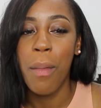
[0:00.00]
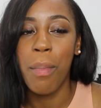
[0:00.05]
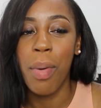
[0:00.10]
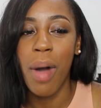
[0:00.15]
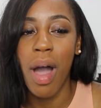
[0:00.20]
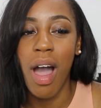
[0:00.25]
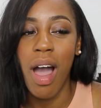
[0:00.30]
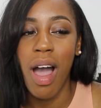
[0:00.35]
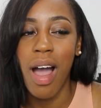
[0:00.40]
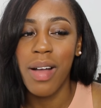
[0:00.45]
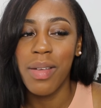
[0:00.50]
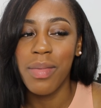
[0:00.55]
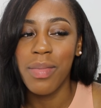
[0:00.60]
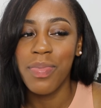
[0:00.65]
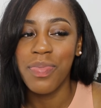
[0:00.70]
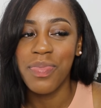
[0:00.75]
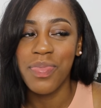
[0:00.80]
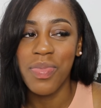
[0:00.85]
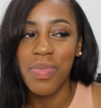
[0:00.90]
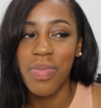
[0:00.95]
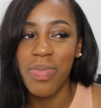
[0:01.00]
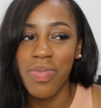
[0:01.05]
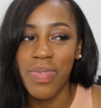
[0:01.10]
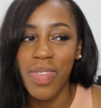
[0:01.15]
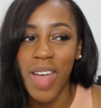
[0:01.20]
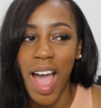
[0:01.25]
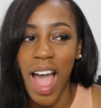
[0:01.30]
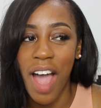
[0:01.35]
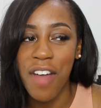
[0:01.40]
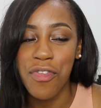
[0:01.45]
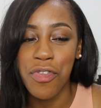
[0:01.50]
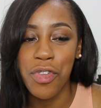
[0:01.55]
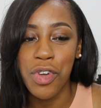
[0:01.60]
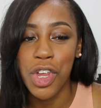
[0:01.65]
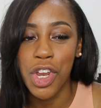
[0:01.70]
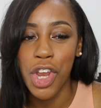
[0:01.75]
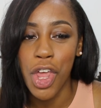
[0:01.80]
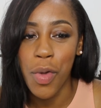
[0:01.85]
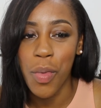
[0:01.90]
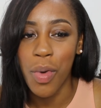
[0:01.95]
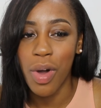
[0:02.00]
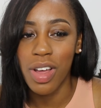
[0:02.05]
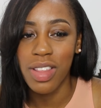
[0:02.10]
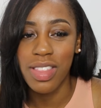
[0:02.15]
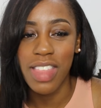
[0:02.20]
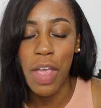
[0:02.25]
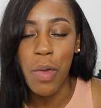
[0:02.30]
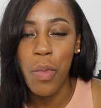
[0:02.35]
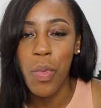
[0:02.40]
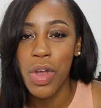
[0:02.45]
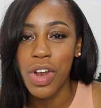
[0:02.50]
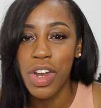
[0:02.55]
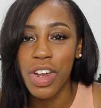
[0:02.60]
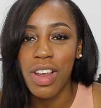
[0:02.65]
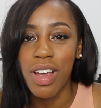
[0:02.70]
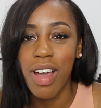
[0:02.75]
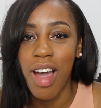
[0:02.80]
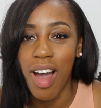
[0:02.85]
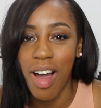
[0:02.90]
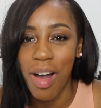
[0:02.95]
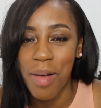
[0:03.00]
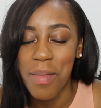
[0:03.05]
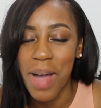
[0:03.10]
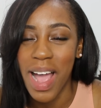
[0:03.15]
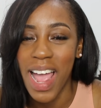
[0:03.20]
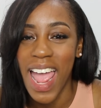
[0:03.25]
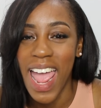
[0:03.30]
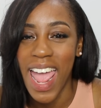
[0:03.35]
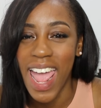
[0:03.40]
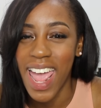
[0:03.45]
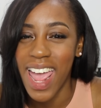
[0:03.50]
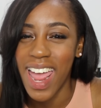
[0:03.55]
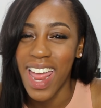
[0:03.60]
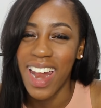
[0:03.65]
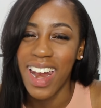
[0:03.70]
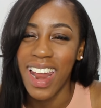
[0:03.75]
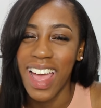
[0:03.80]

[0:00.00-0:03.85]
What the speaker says: But I thought, you know what, they wouldn't cut my hair.